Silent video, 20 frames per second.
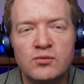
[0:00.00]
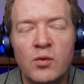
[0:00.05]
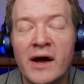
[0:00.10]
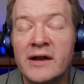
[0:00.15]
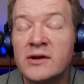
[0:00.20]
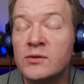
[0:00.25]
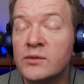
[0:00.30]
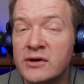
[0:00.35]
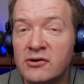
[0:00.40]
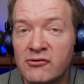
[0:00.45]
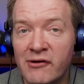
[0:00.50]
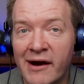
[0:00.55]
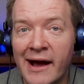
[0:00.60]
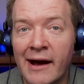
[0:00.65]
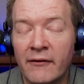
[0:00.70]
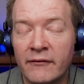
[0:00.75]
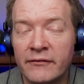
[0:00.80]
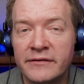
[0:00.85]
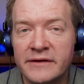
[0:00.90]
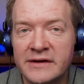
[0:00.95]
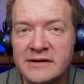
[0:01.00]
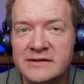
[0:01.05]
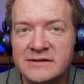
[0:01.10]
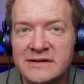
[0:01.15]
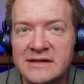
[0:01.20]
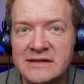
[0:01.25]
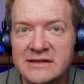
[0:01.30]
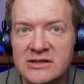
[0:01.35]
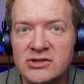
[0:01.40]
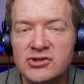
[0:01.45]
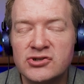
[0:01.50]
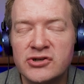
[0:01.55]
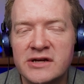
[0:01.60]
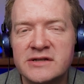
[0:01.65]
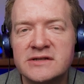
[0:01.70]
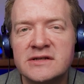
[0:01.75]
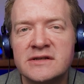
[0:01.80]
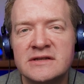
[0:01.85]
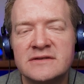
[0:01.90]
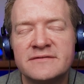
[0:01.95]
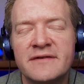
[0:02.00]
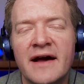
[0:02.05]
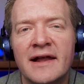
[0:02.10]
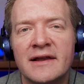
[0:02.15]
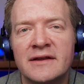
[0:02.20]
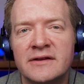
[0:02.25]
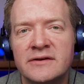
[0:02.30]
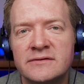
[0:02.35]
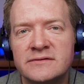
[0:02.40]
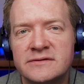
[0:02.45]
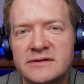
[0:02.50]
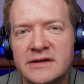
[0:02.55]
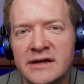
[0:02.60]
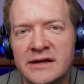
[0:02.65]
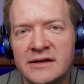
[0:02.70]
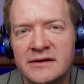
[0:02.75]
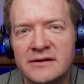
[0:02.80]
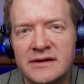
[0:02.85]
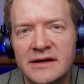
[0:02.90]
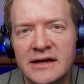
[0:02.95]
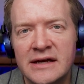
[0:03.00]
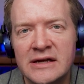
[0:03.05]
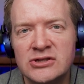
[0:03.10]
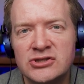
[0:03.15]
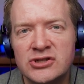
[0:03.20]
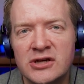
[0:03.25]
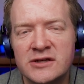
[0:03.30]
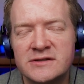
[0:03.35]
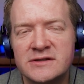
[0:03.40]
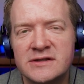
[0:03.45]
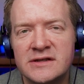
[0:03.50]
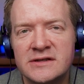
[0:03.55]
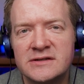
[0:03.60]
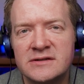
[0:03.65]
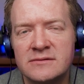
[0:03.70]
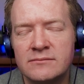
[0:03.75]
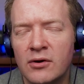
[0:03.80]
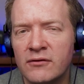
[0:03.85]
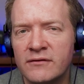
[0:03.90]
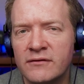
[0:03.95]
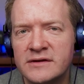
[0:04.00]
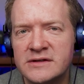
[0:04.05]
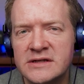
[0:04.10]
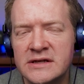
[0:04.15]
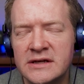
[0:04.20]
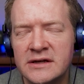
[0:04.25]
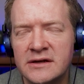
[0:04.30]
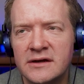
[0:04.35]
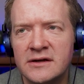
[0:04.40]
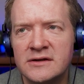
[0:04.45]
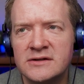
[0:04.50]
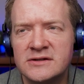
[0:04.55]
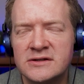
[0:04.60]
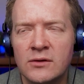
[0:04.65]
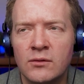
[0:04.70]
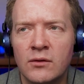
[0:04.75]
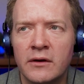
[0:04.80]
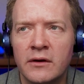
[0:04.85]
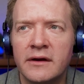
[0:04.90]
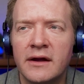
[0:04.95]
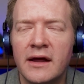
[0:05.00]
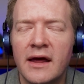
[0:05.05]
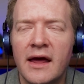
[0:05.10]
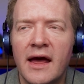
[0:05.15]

do we ground this interest and these values in justice and poverty and so on.